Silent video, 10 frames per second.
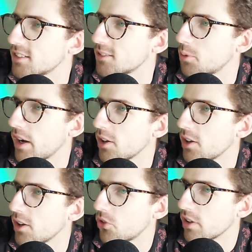
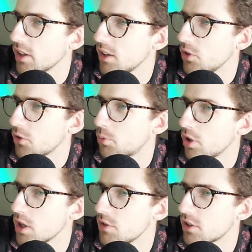Wales delivers.
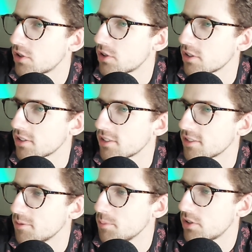Previc
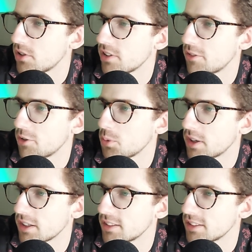misses
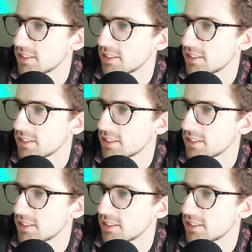everyone.